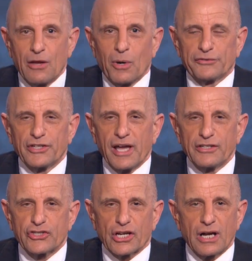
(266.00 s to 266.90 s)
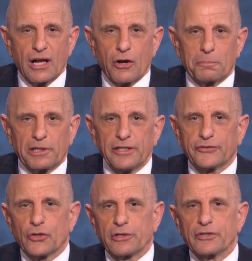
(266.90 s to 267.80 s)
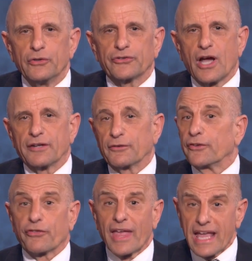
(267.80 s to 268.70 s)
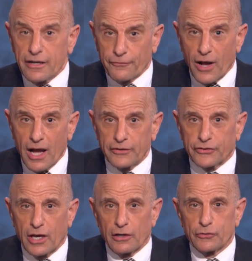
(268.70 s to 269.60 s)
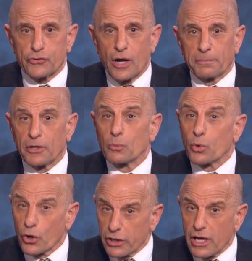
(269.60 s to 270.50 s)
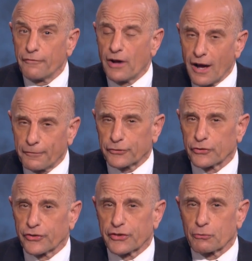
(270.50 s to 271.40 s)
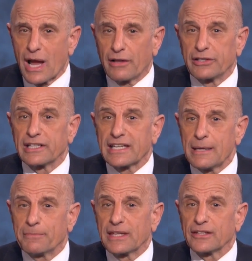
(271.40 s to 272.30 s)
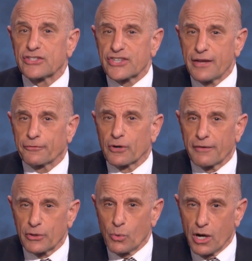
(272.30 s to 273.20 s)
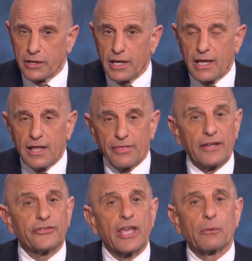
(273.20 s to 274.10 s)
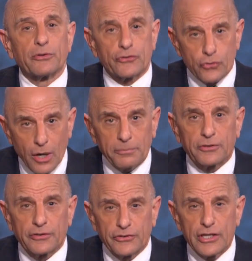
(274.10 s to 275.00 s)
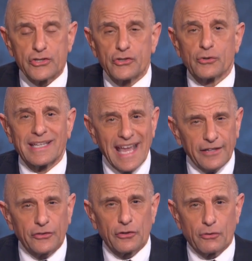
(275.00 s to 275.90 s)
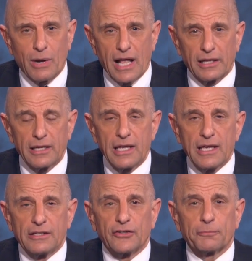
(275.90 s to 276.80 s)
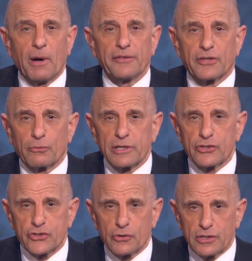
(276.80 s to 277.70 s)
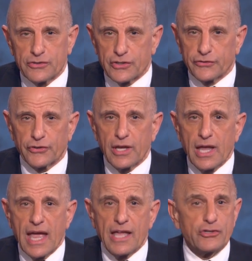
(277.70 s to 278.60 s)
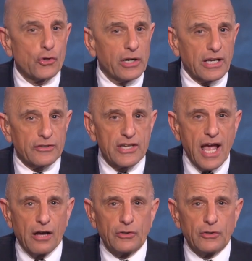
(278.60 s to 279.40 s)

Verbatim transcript: Well, tonight, Chicago police told a news conference they advised Donald Trump there were enough officers at the rally to keep things safe for everyone. They say it was Trump's decision to cancel the rally despite their reassurances. And joining us now,